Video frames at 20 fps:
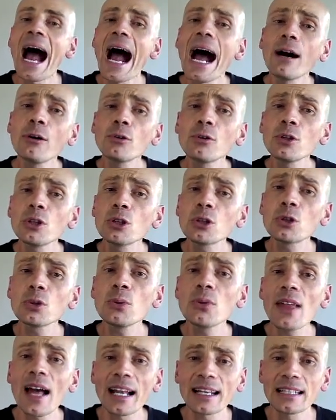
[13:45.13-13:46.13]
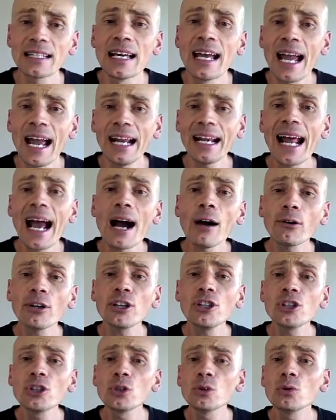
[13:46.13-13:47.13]
How do you do that? And how
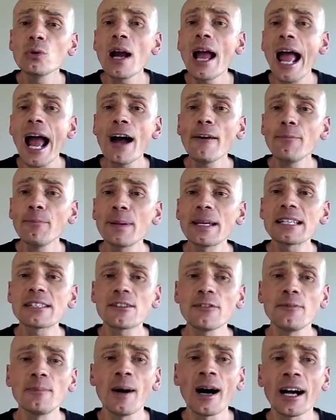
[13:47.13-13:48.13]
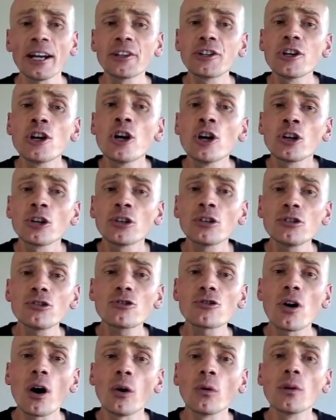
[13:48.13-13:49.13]
can you have peace of mind,
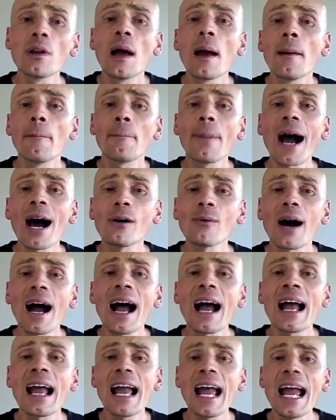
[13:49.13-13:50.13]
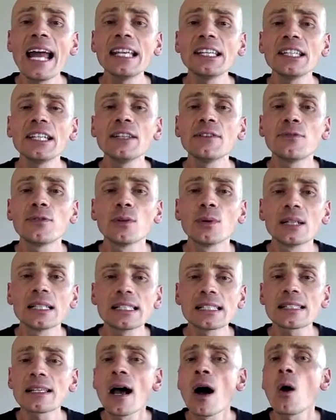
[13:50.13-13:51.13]
control, power and
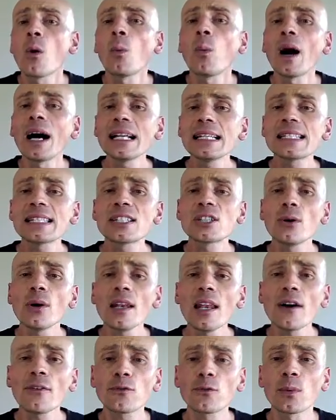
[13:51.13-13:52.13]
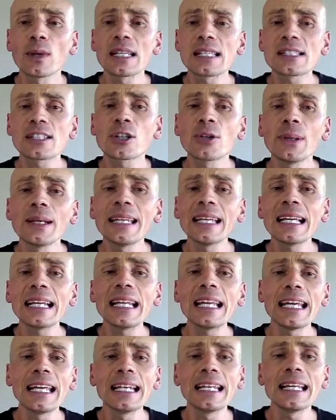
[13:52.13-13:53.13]
influence whilst your loved one is
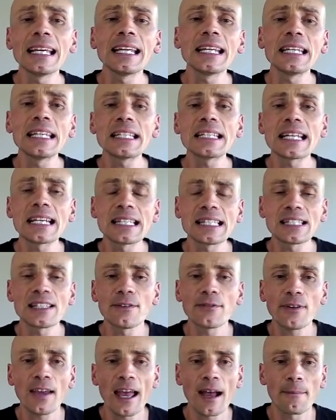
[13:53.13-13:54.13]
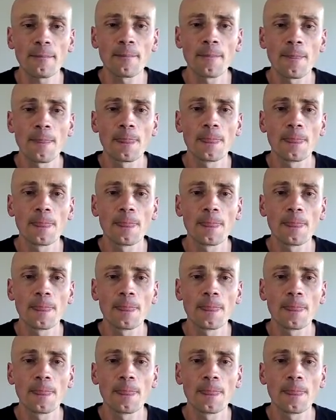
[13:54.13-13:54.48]
critically ill in intensive care?